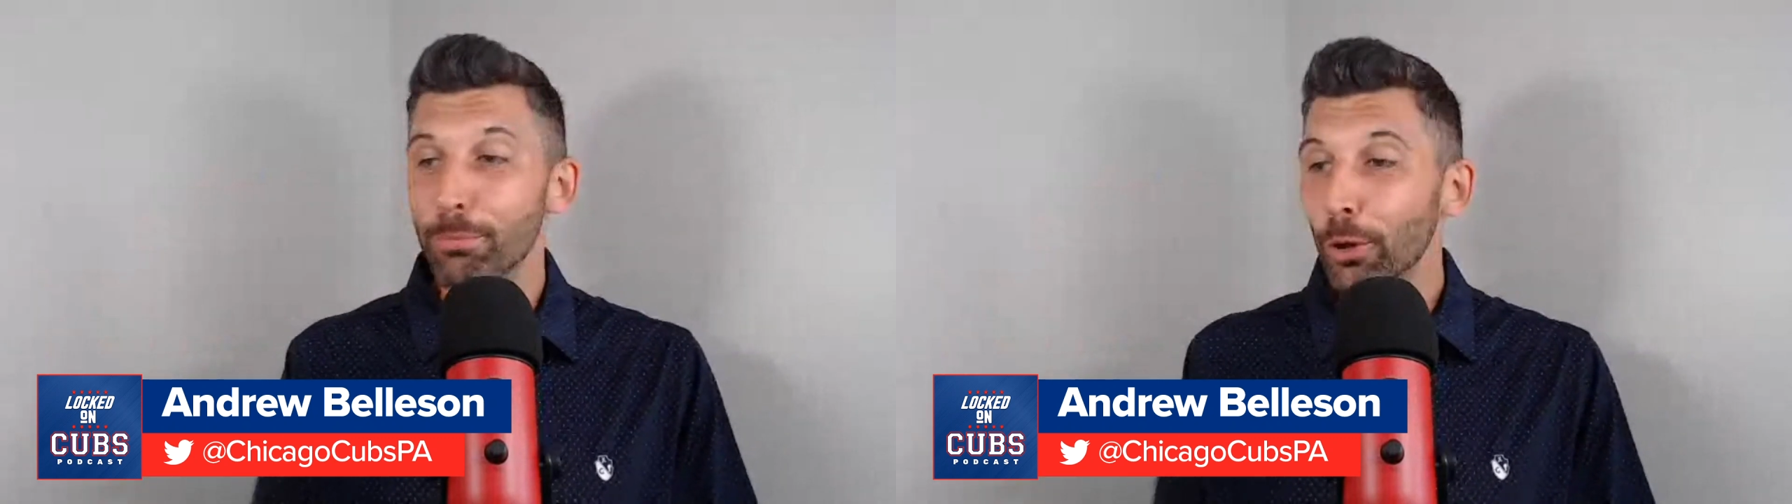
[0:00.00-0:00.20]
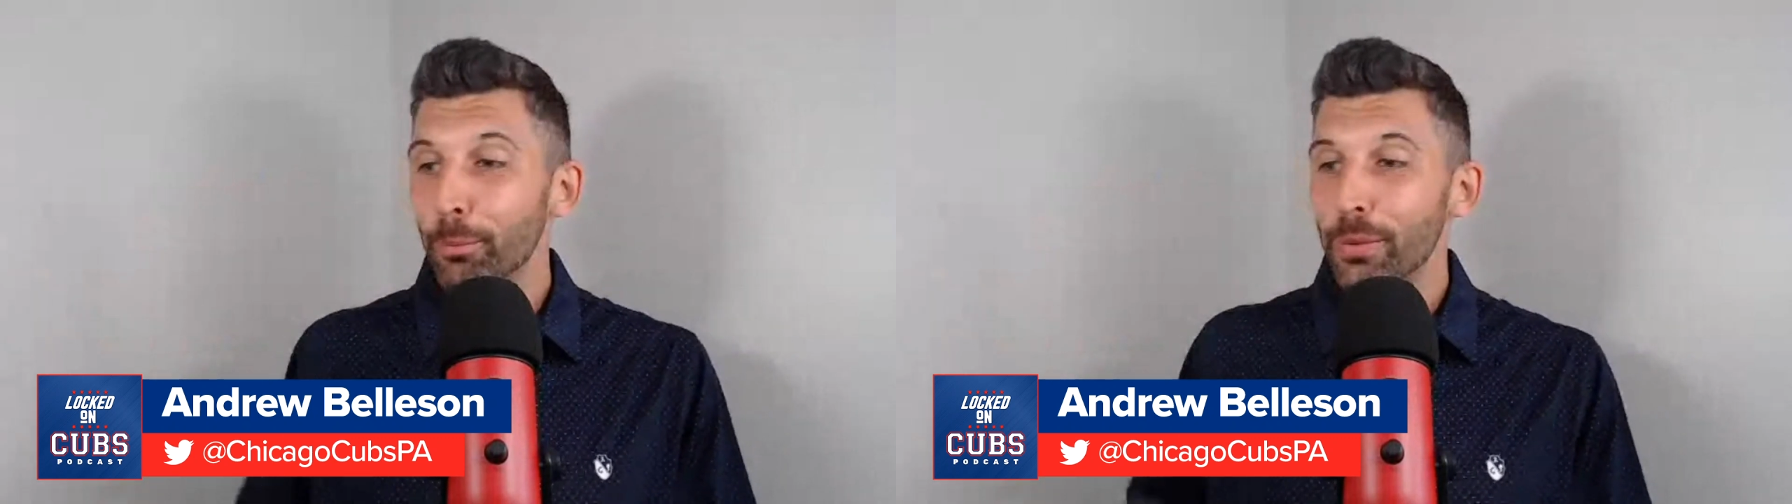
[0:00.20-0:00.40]

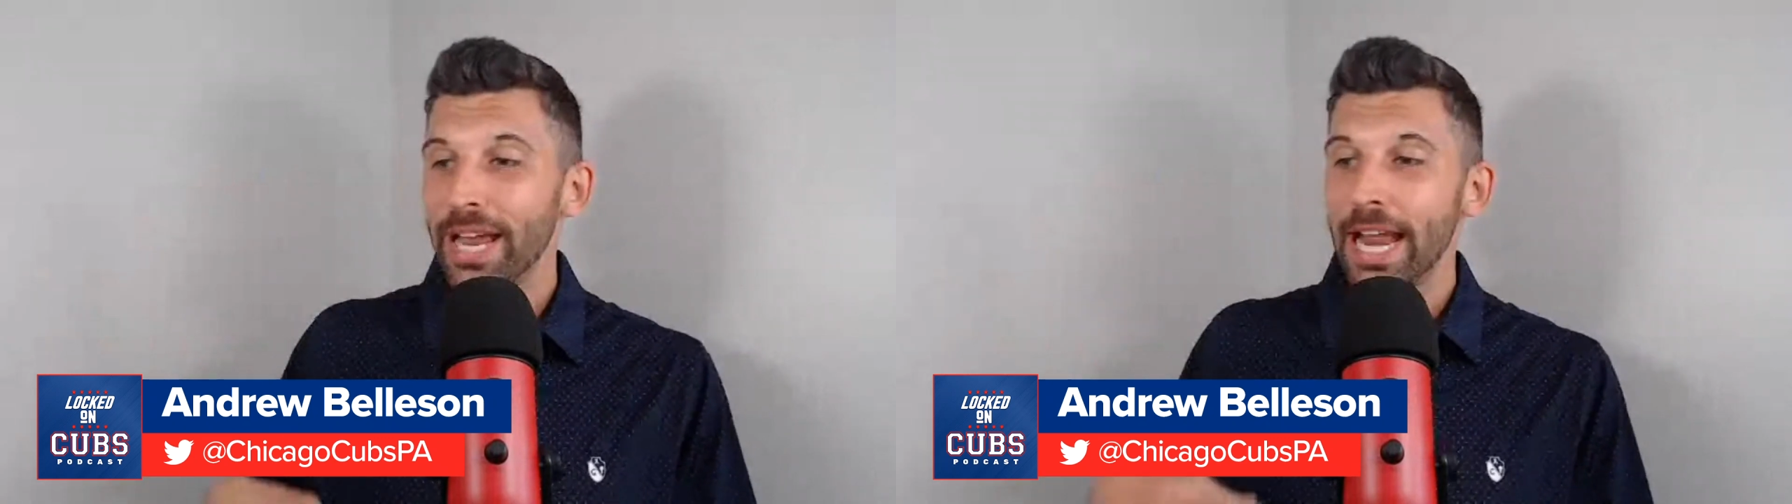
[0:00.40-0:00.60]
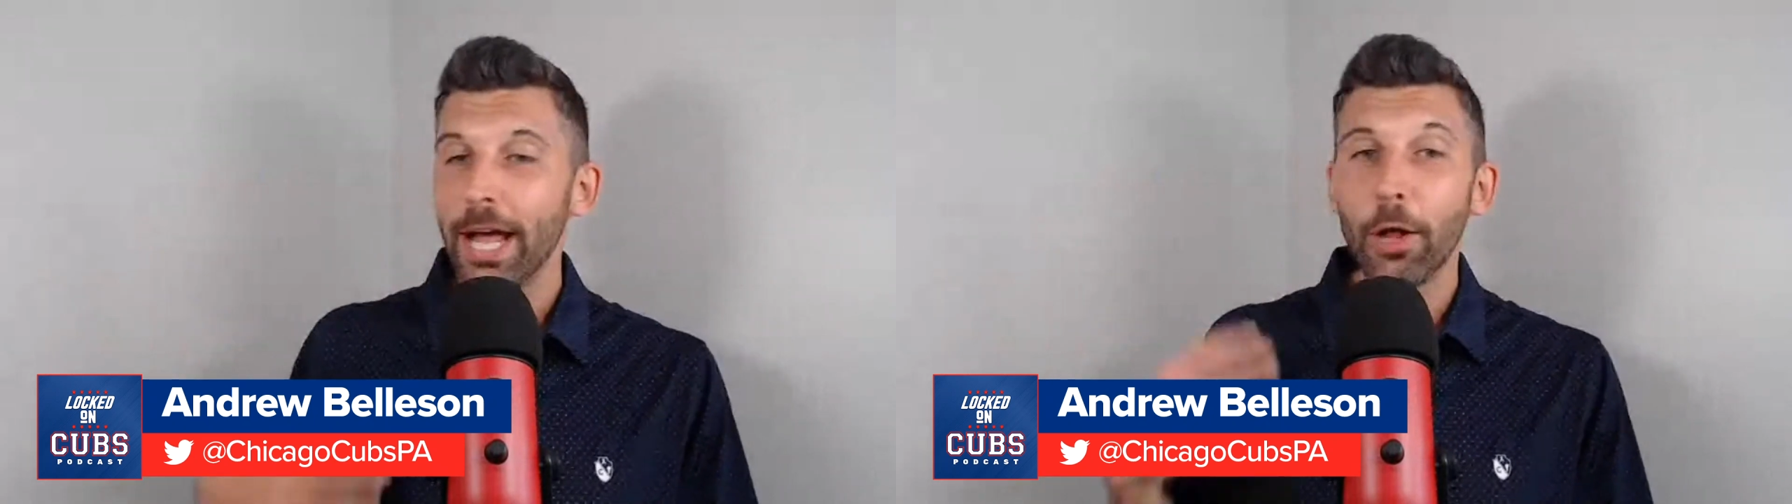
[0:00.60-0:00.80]

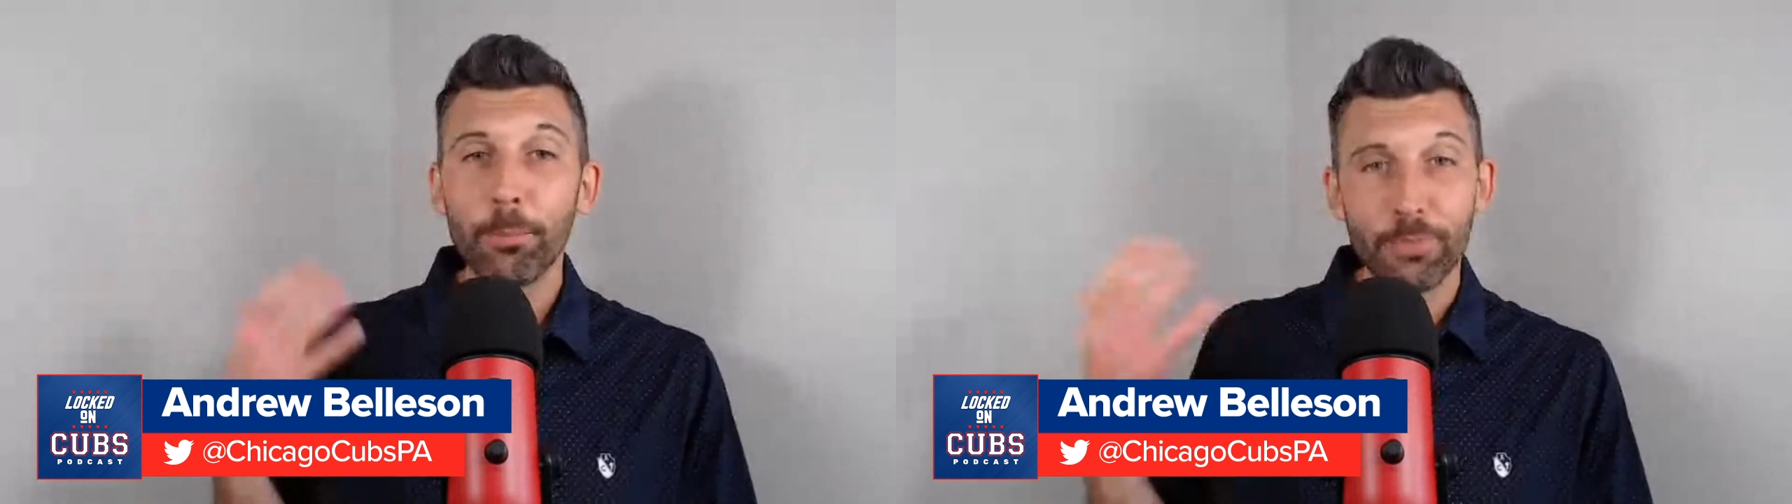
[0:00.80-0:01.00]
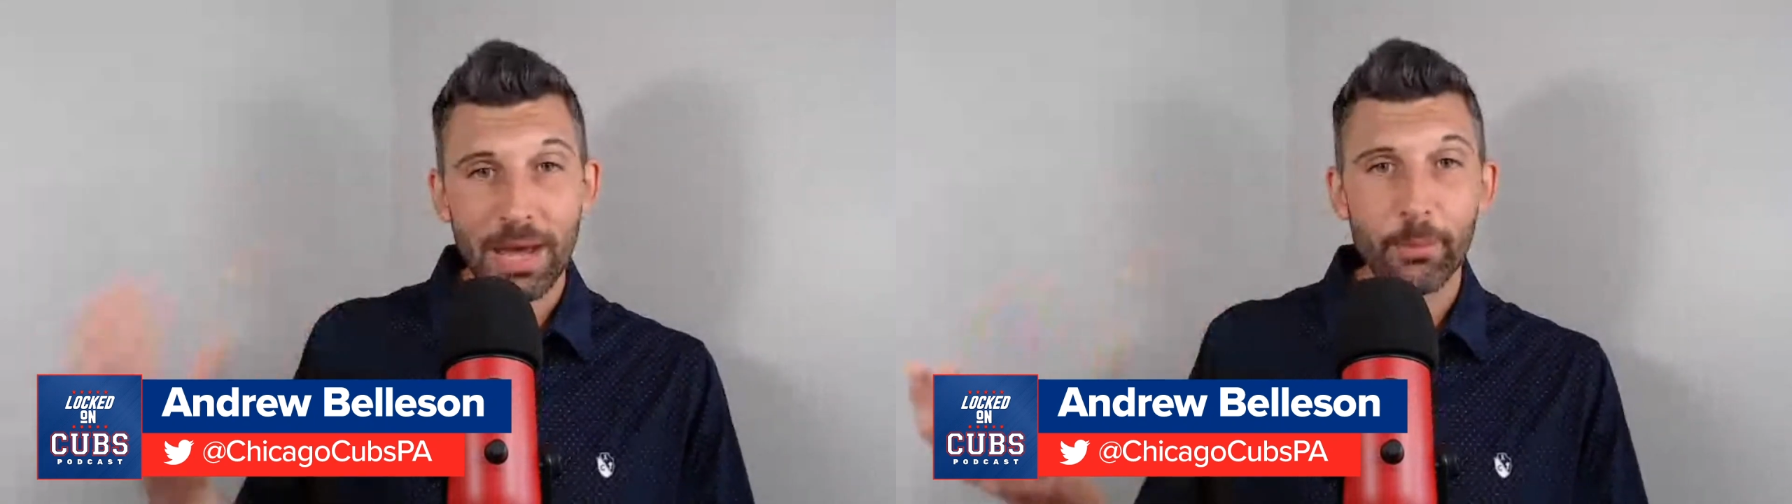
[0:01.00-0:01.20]
bullpen
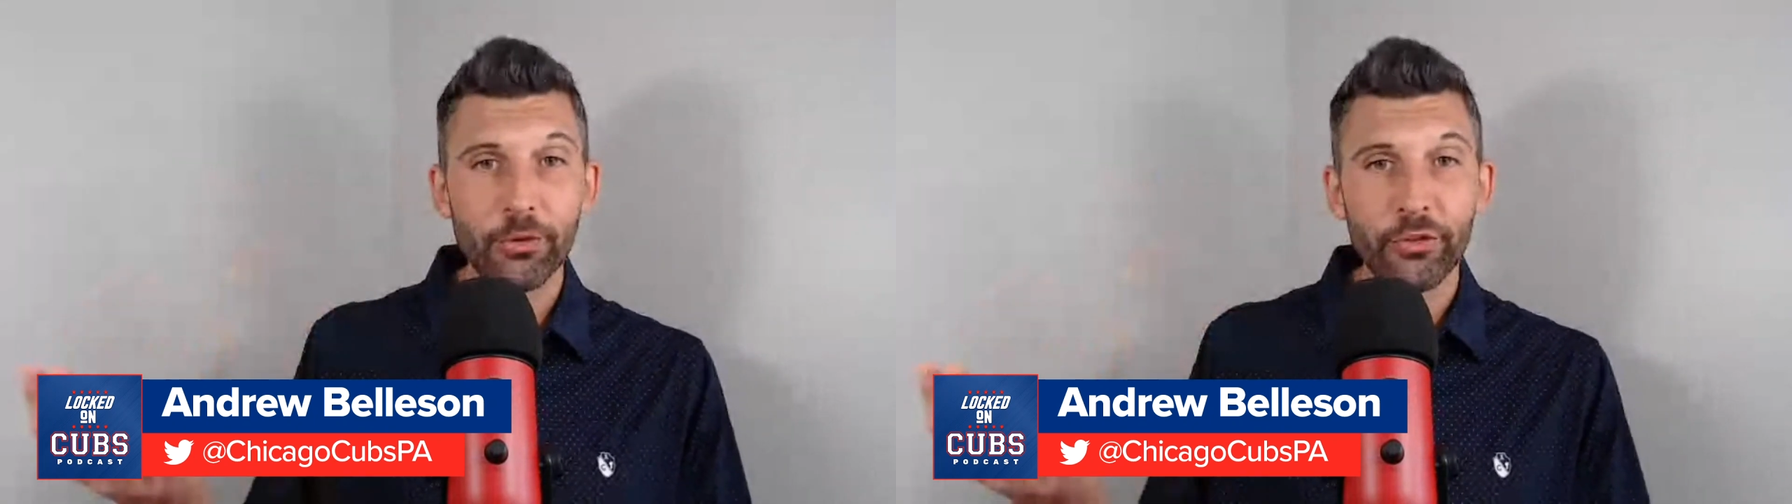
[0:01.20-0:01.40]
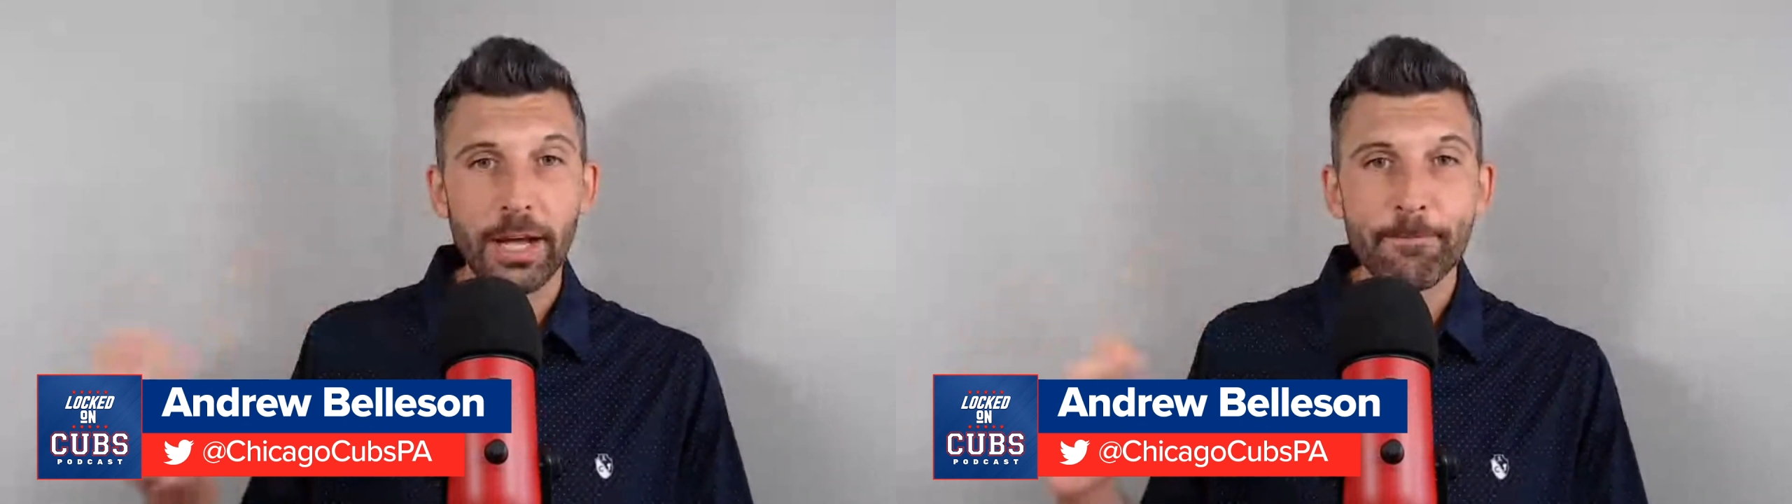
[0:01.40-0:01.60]
help. That was